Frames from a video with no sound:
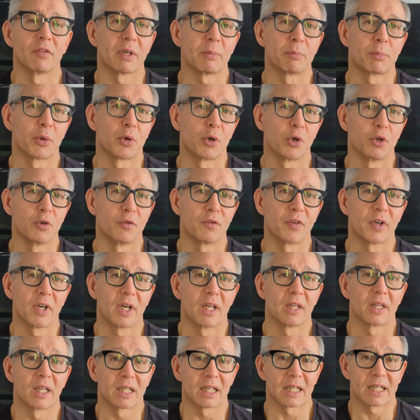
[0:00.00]
a
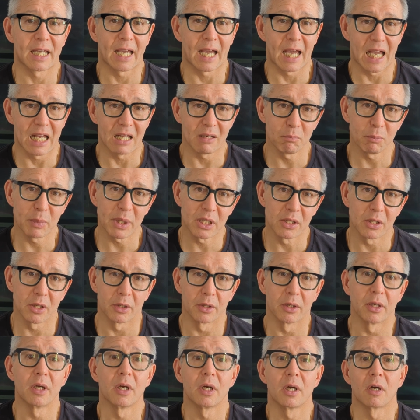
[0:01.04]
proof that it can be
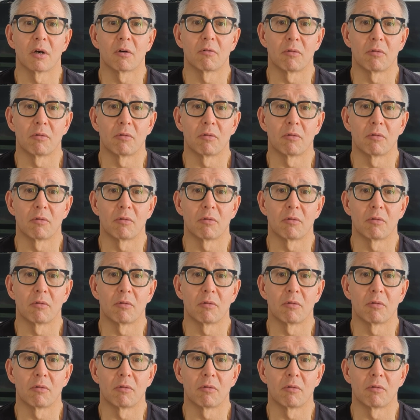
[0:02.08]
done